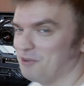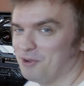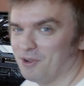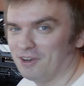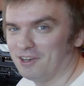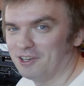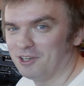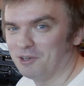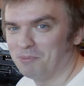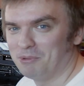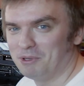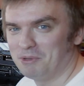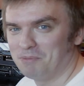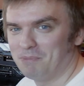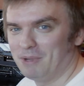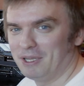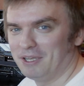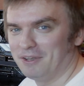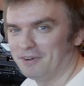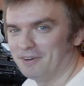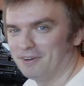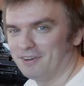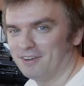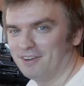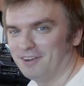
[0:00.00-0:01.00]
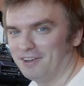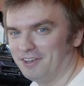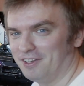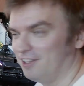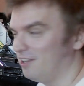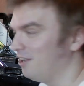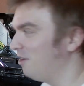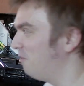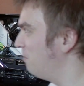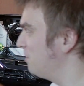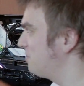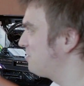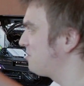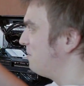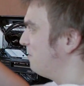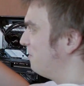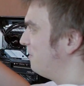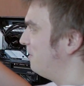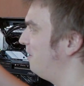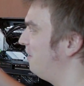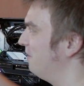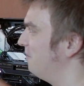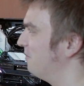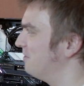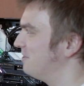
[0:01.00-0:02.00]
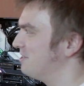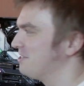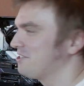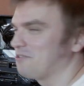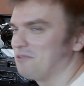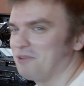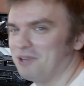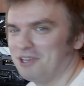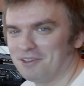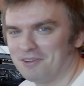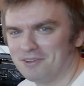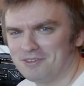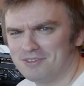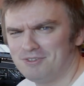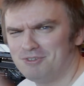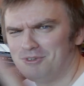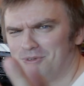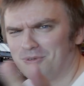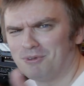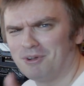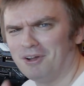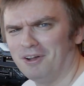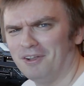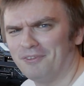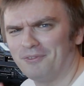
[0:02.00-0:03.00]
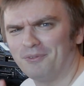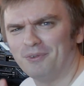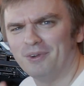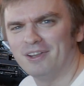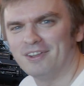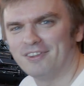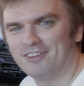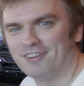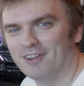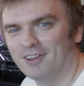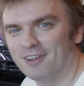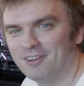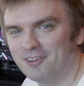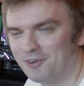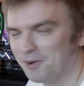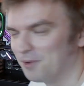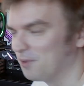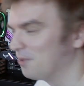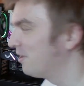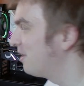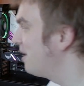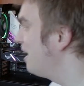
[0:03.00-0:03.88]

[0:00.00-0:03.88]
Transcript: you a little bit better idea what's going on the screen, because you can't really see it through the